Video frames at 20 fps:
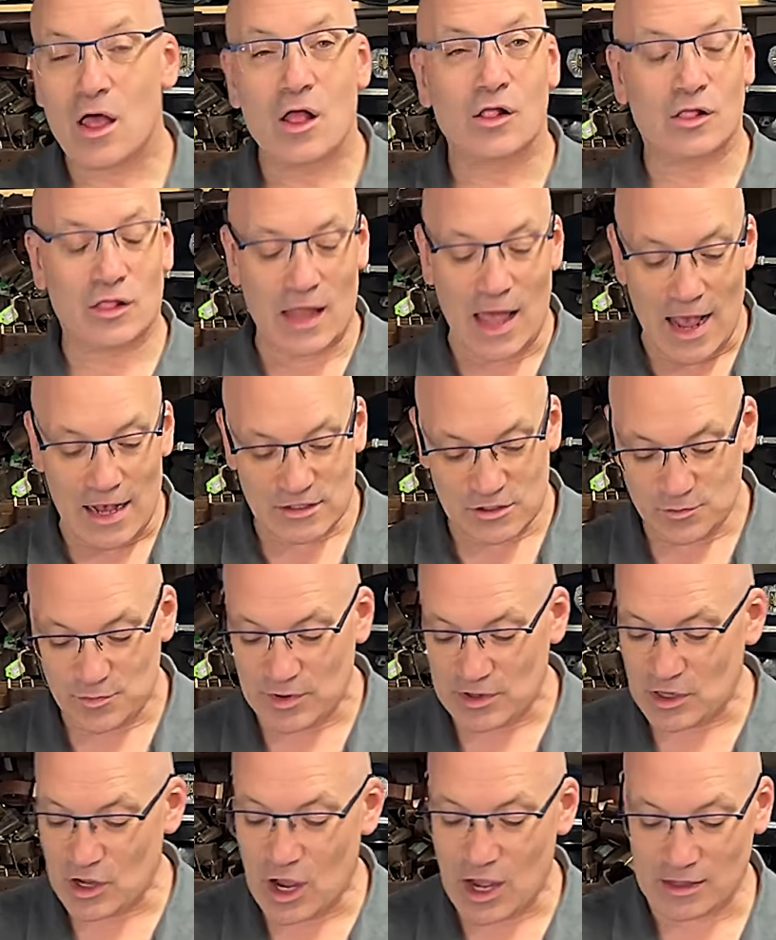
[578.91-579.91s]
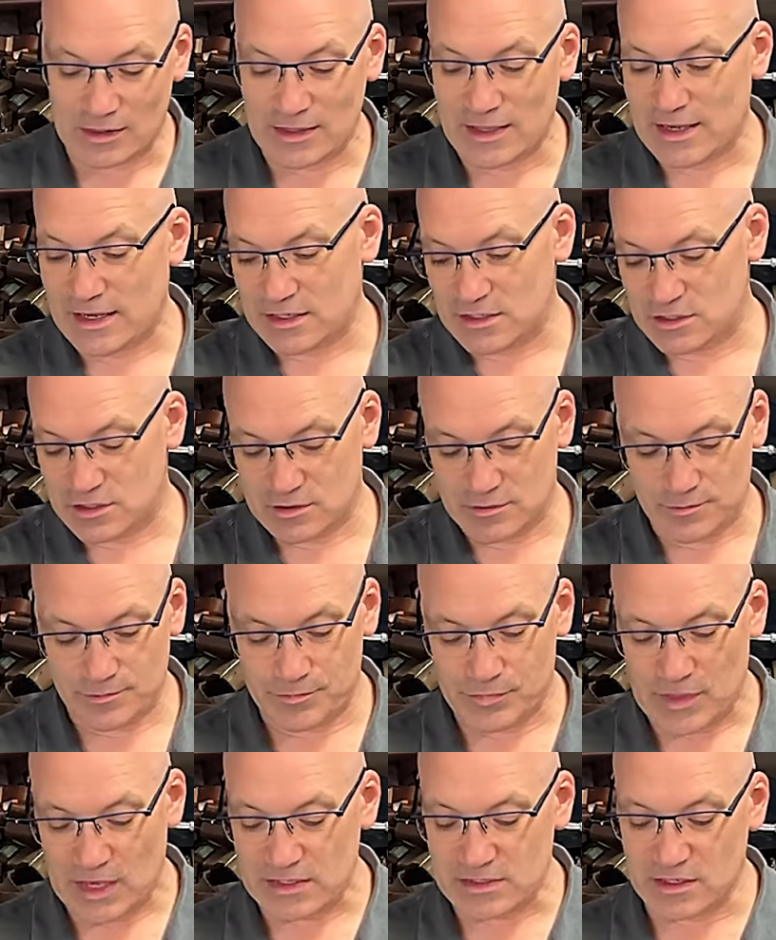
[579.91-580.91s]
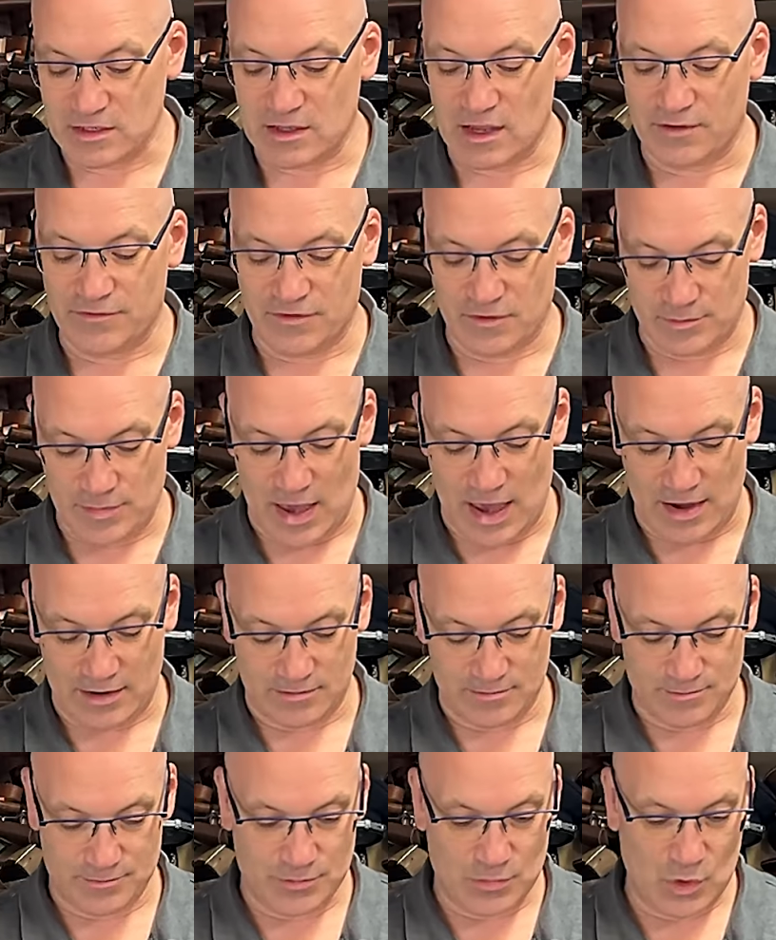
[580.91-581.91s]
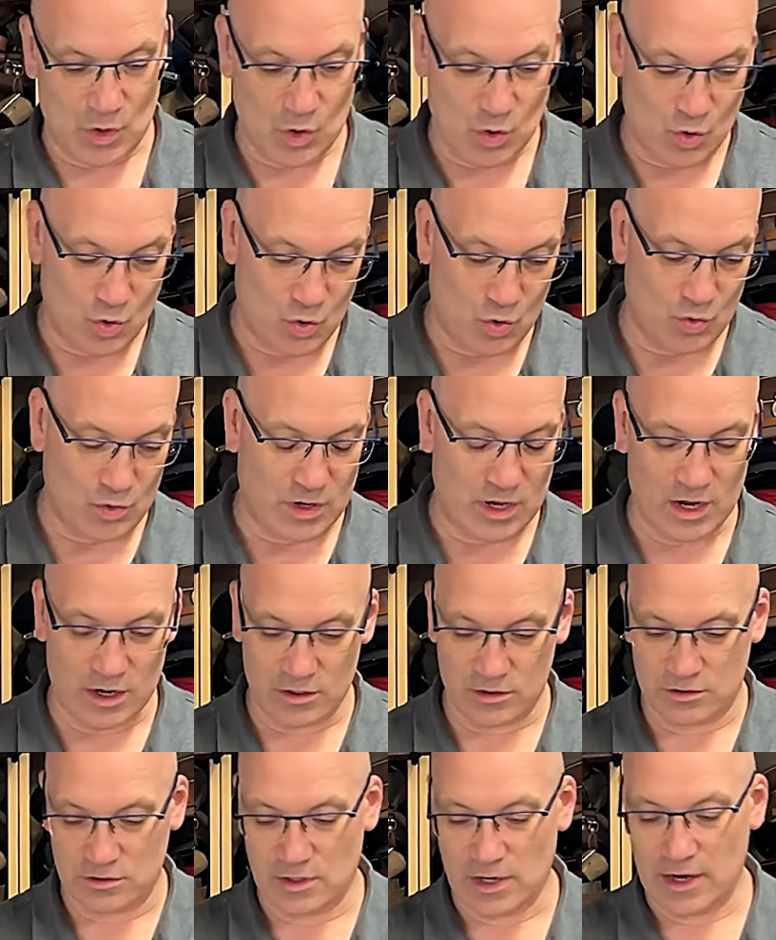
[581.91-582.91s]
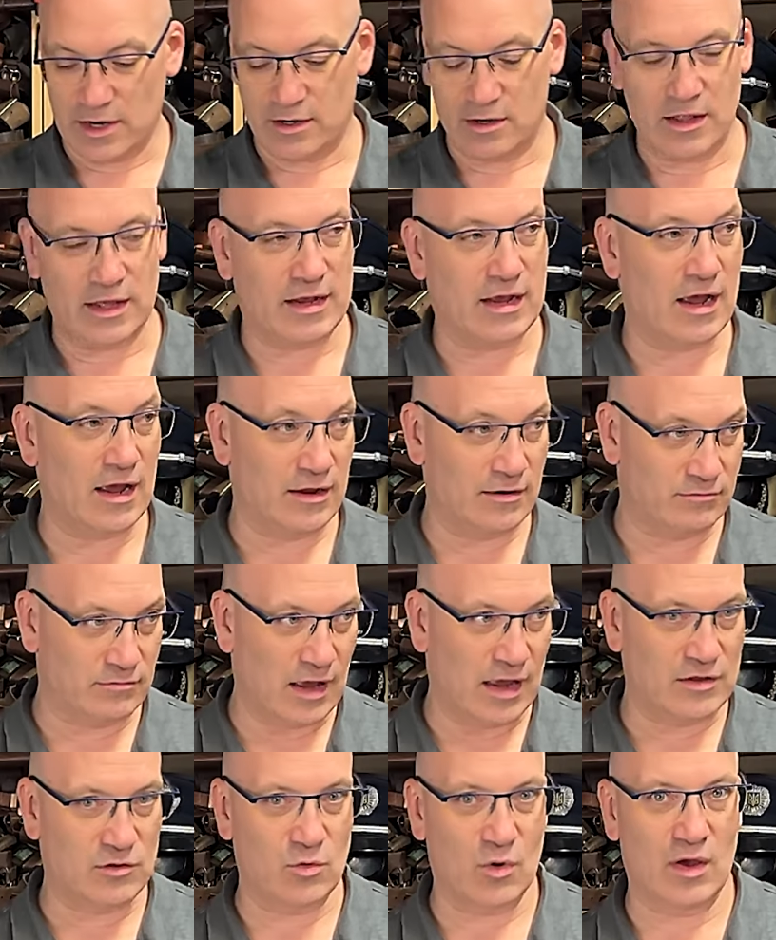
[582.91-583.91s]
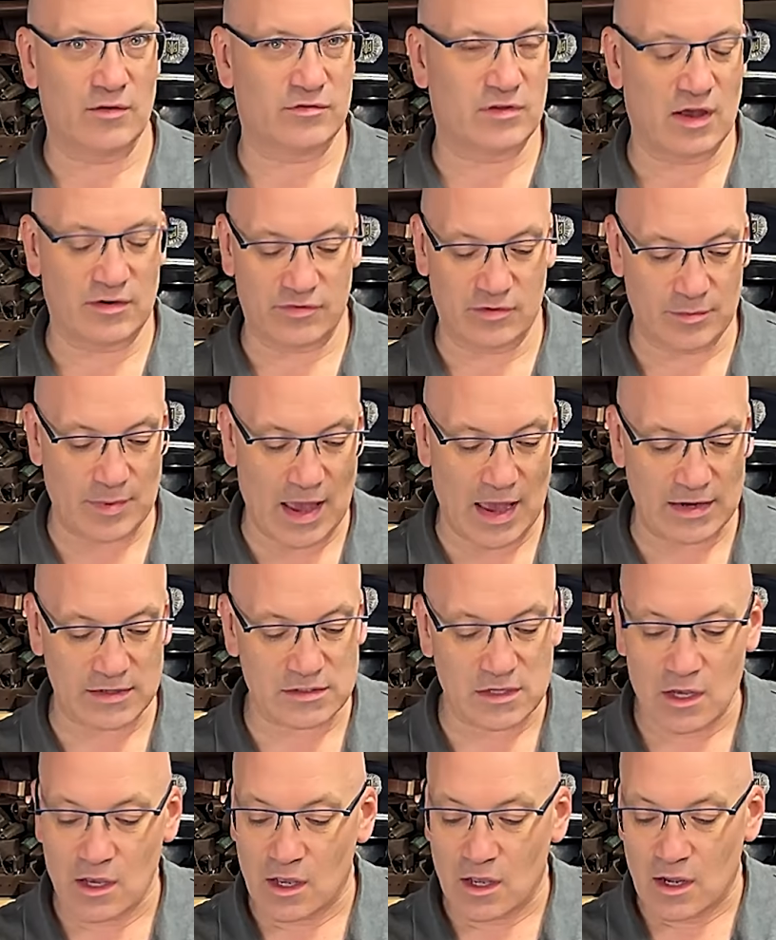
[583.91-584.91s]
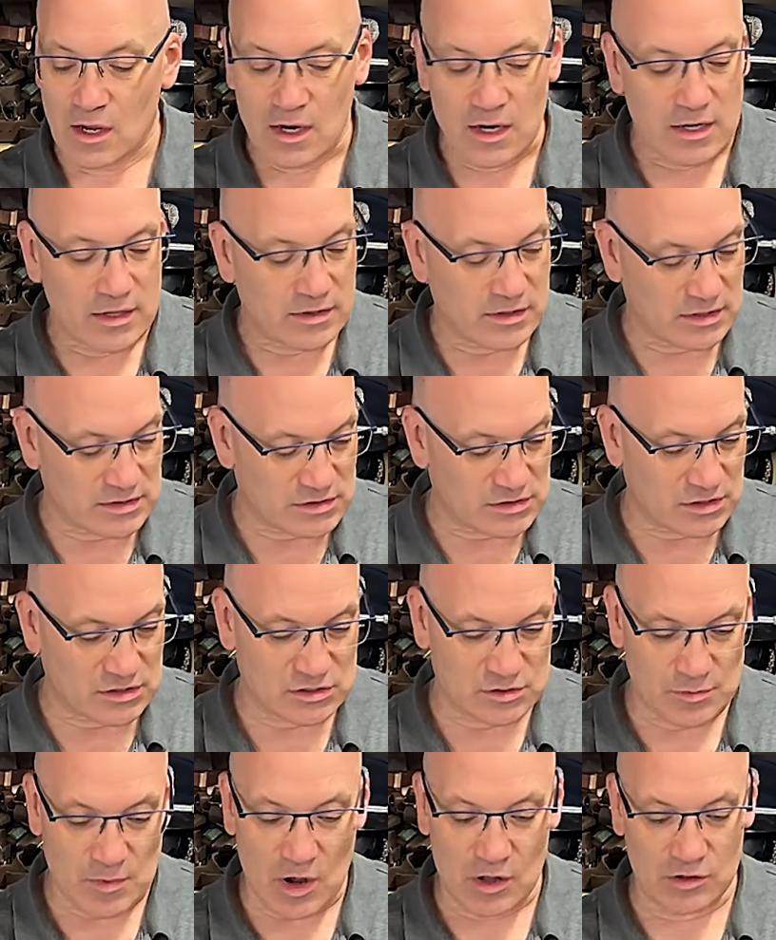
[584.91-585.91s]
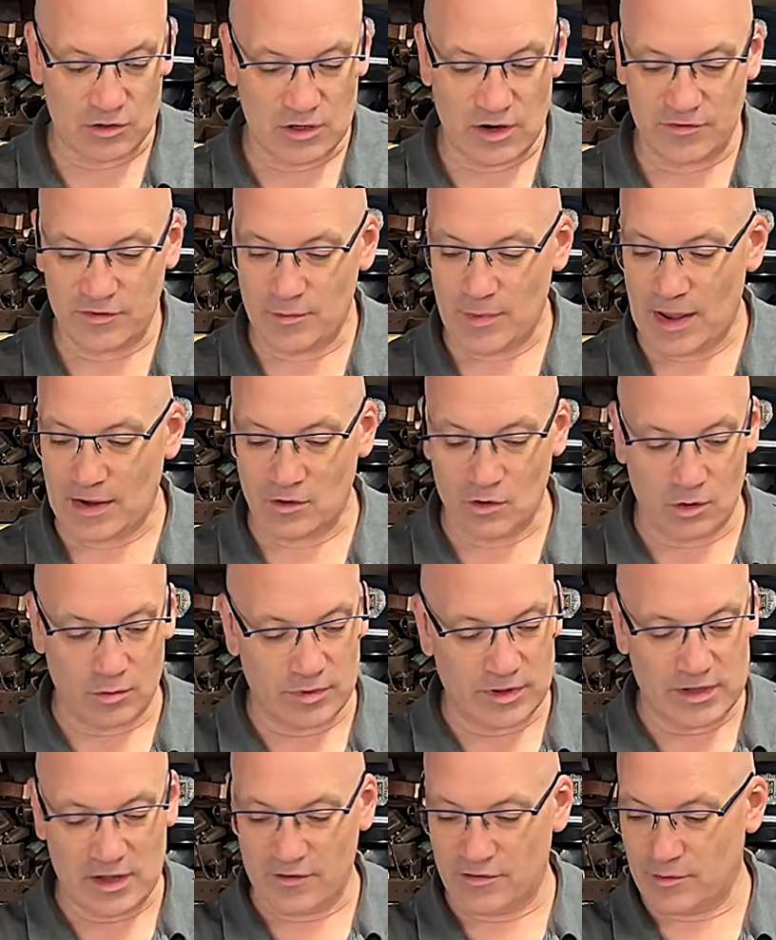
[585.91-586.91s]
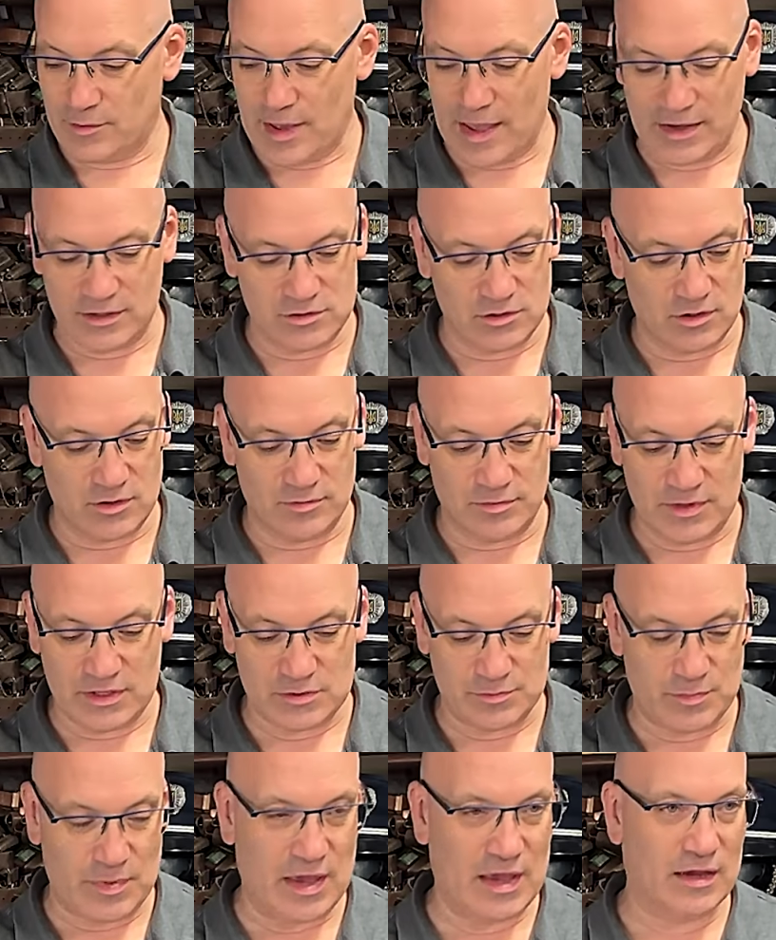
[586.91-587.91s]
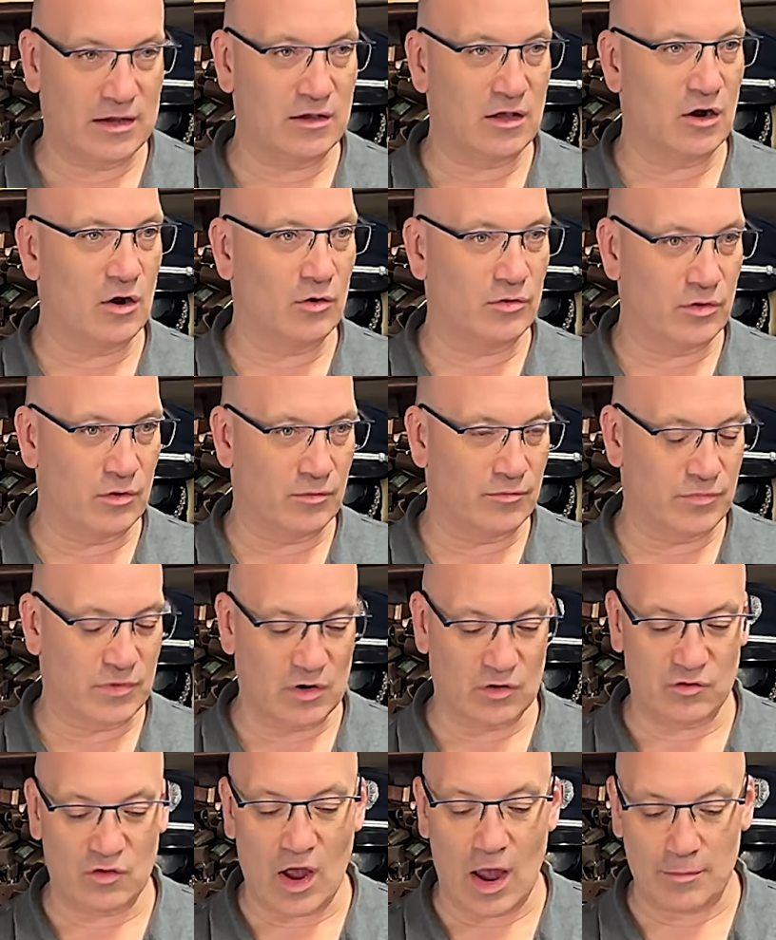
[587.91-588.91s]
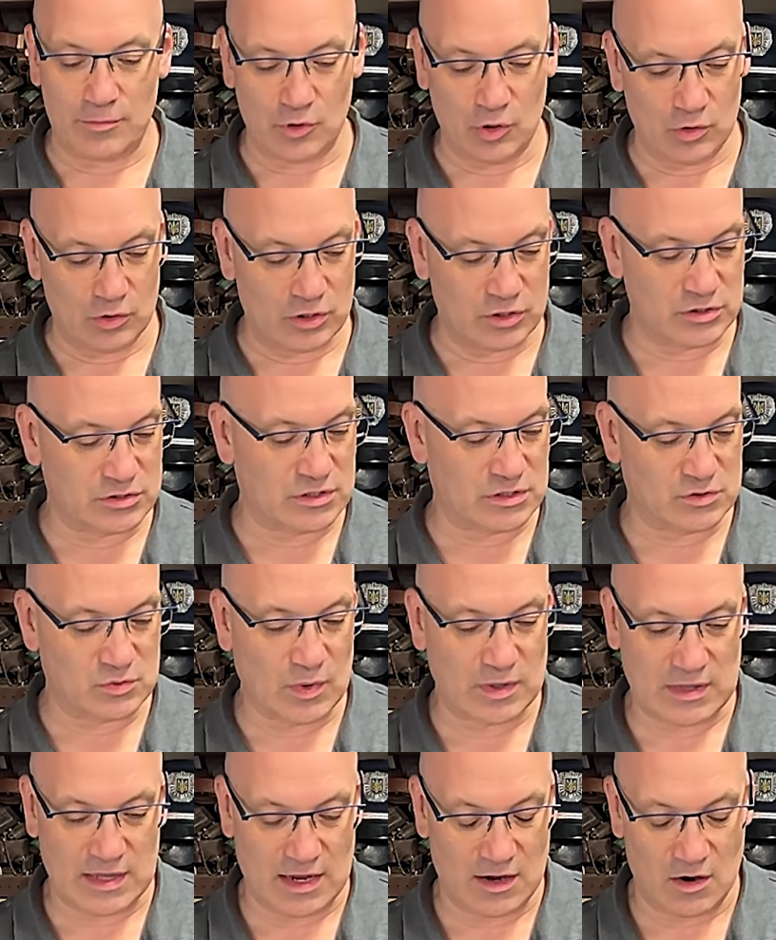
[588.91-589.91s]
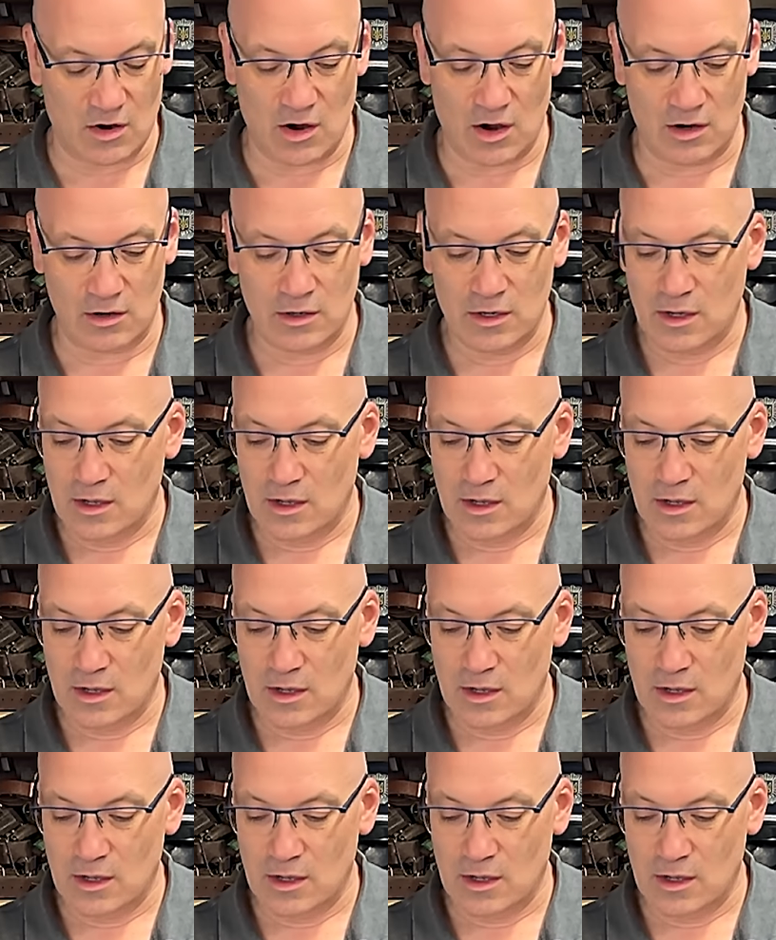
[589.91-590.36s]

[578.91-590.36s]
Last but not least is a duffel bag. Who cares, right? Like I do have duffel bags. This is a smaller duffel bag. Normally duffel bags are this big, you know, they're top loaders. It's what they are.